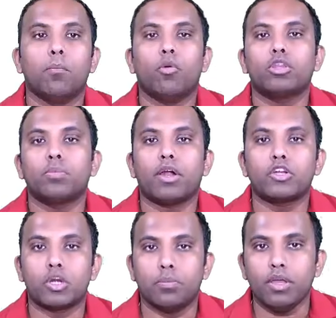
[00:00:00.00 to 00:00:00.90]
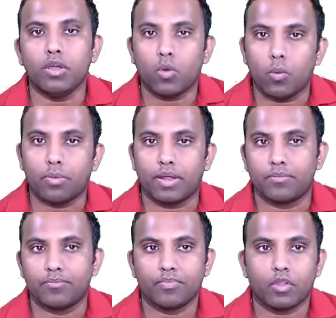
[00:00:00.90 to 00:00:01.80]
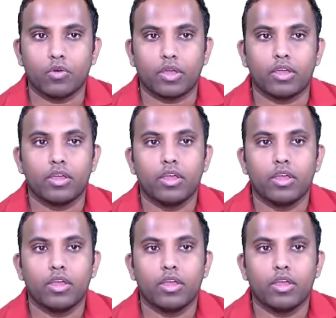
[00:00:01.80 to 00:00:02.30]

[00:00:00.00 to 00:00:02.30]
both parts should be co-prime. Okay.